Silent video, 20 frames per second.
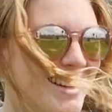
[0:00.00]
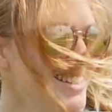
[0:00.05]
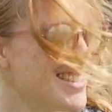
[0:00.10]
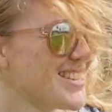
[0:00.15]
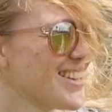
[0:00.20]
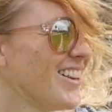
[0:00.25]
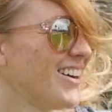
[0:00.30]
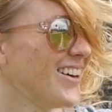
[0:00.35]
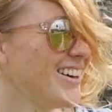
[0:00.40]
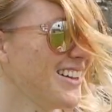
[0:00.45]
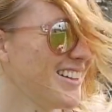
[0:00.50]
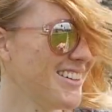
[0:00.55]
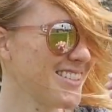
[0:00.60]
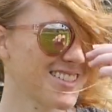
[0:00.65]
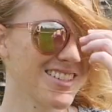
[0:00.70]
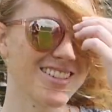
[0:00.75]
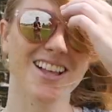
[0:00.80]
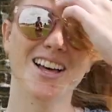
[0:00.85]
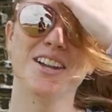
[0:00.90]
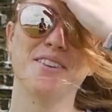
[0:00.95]
Sorry,
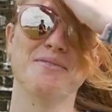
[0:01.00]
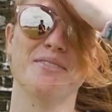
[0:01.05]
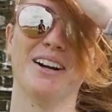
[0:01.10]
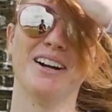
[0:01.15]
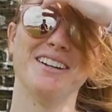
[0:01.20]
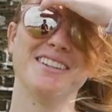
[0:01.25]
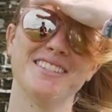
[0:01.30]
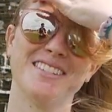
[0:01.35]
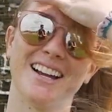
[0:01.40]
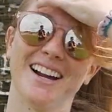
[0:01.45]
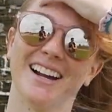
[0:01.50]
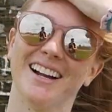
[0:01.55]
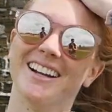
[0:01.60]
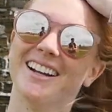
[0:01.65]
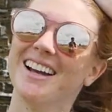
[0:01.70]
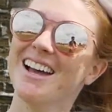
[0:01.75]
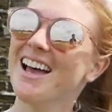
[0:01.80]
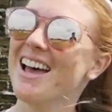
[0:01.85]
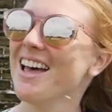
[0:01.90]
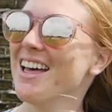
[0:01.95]
there's a lot of birds here.
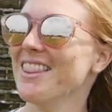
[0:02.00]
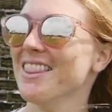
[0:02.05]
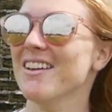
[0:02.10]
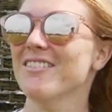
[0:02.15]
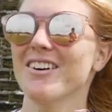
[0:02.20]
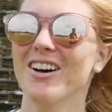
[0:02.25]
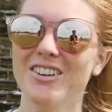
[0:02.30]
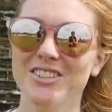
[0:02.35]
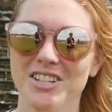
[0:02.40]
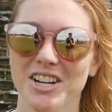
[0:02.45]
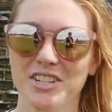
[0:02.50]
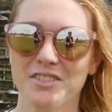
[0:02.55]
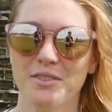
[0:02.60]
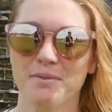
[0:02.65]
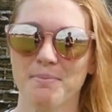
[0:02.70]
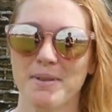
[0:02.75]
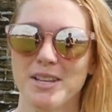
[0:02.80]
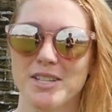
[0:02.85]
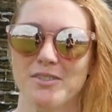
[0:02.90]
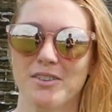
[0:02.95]
They've all changed
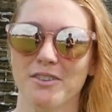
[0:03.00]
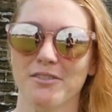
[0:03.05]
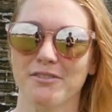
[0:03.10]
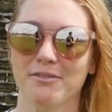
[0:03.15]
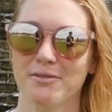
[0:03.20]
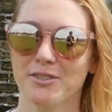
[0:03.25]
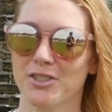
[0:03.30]
from peaceful